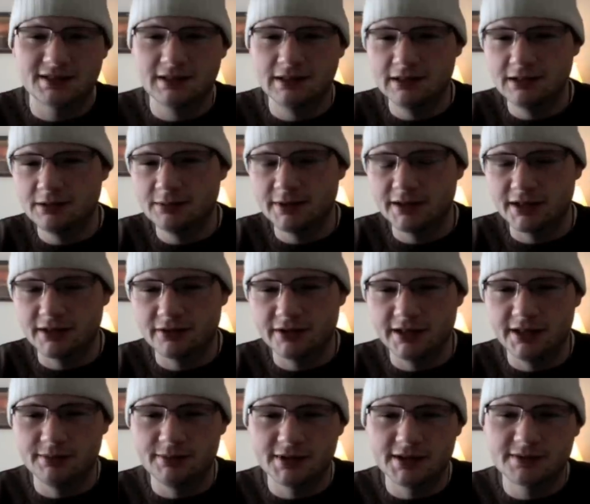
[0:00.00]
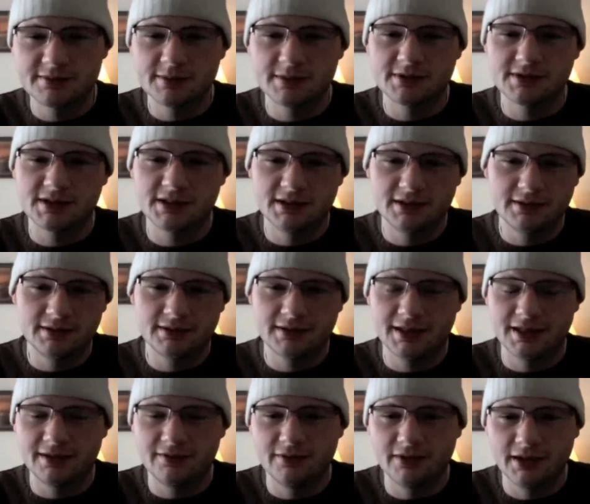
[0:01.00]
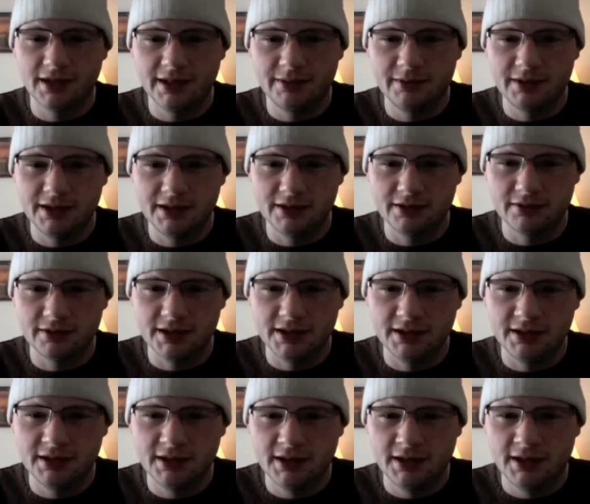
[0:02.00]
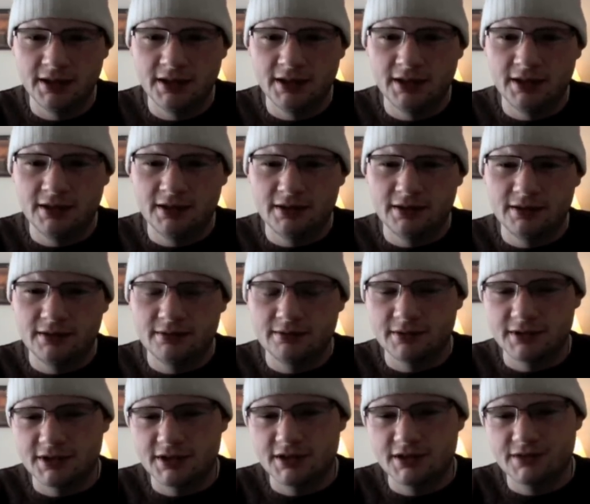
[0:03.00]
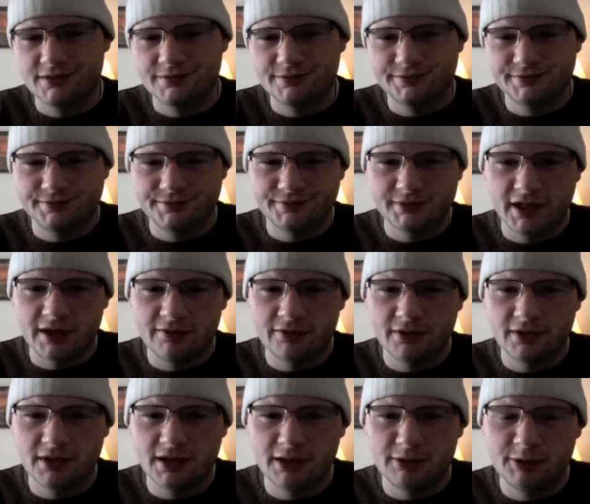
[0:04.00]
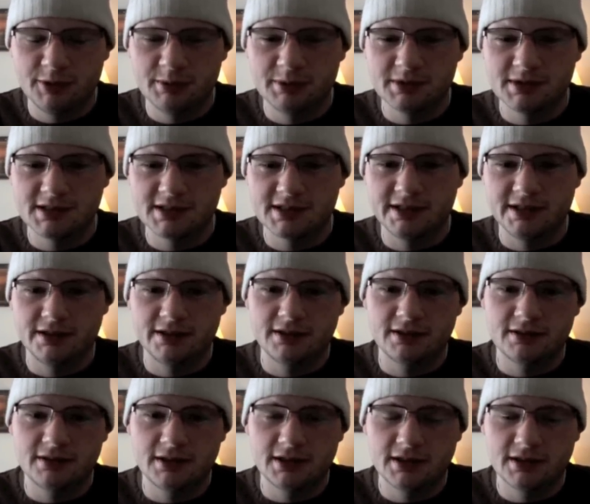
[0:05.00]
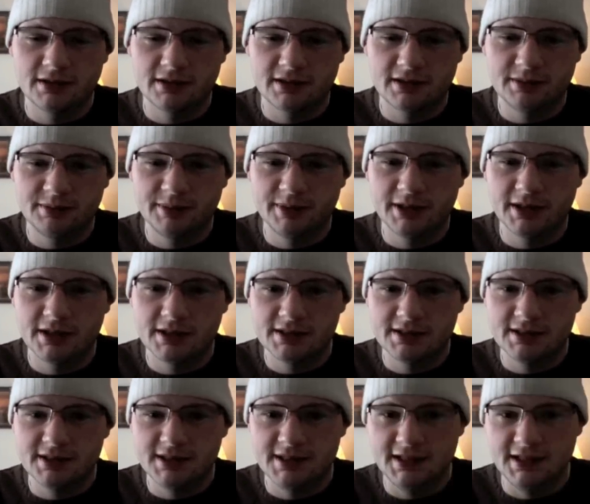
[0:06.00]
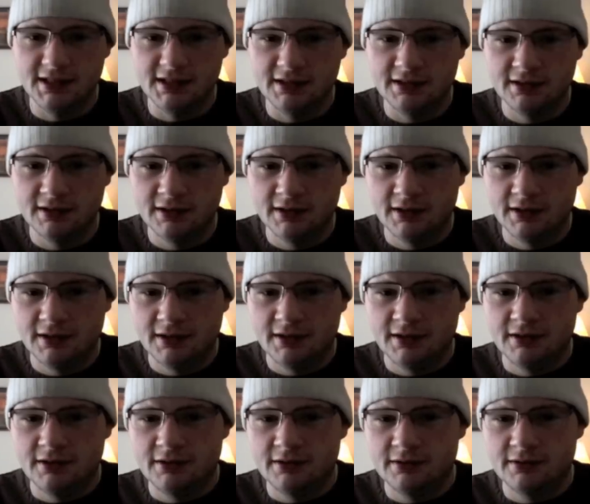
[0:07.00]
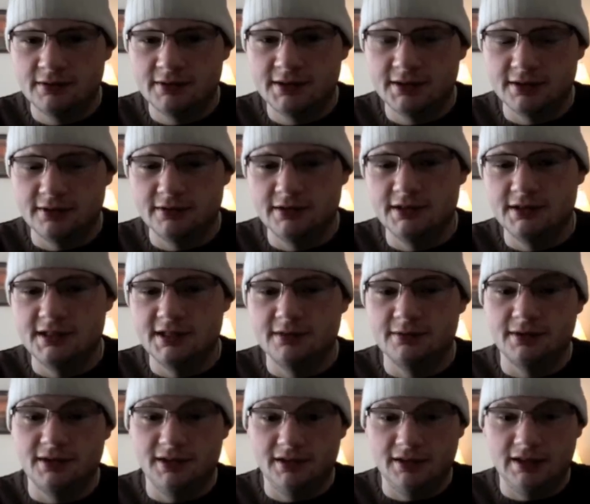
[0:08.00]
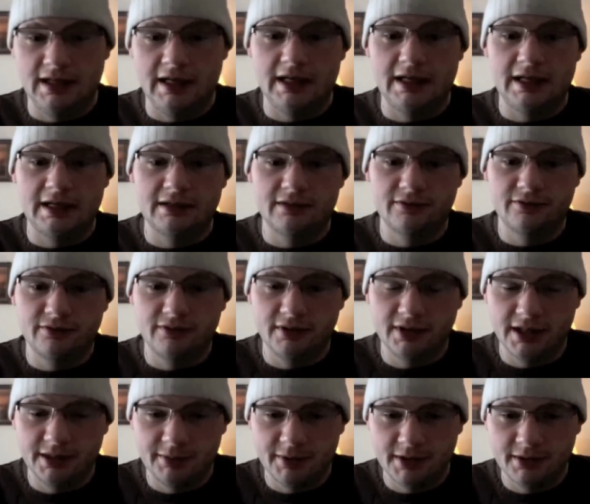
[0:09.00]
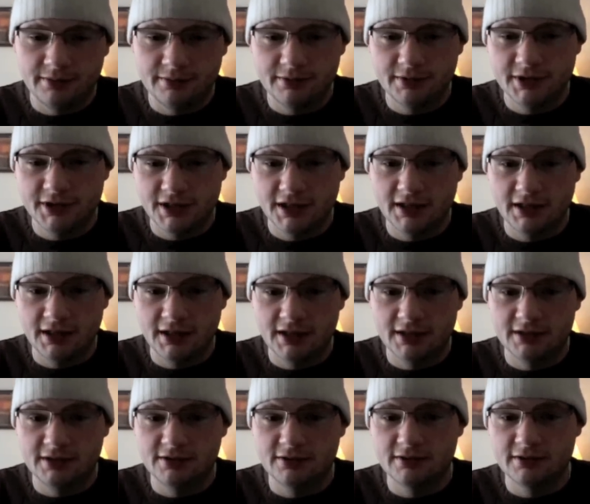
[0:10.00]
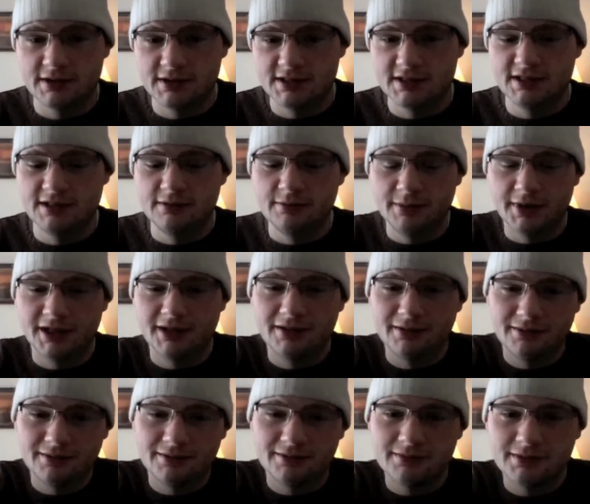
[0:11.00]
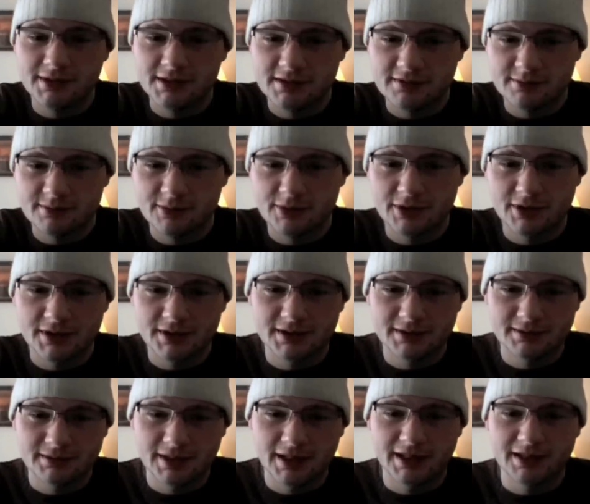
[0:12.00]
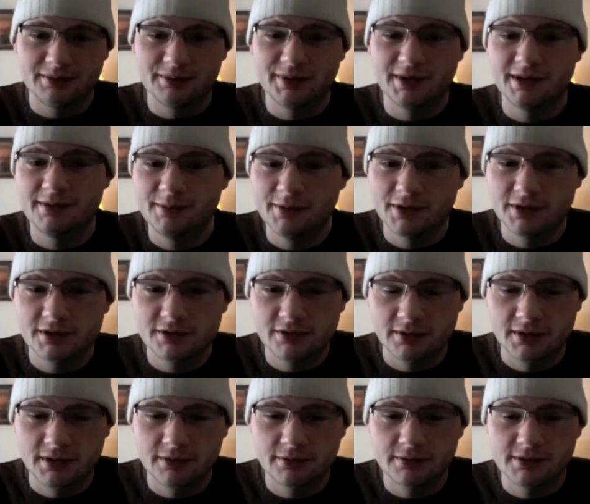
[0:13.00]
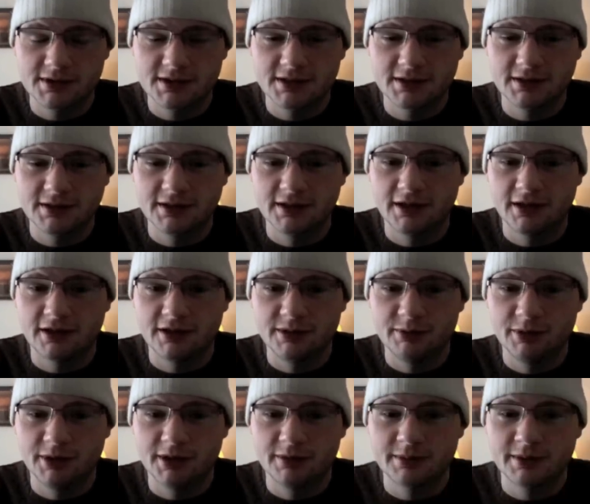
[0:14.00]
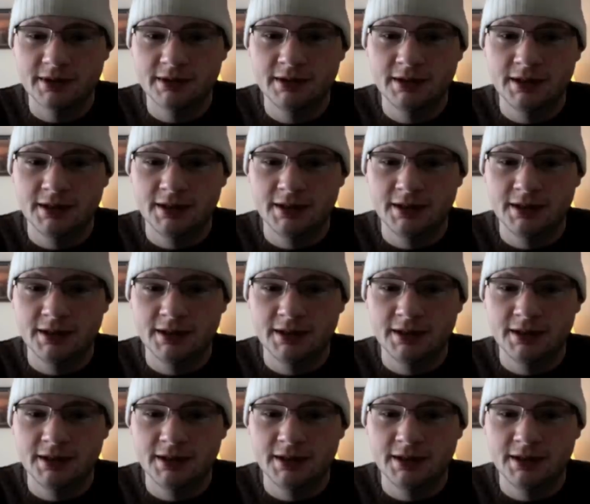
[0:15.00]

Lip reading: it a little bit green, but it's mostly kind of a lemony green, which I've heard a lot of people say comparing it to tea, to green tea with a lot of lemon, which I could totally see. Mine is more, I compare it more to what's called an Arnie Palmer.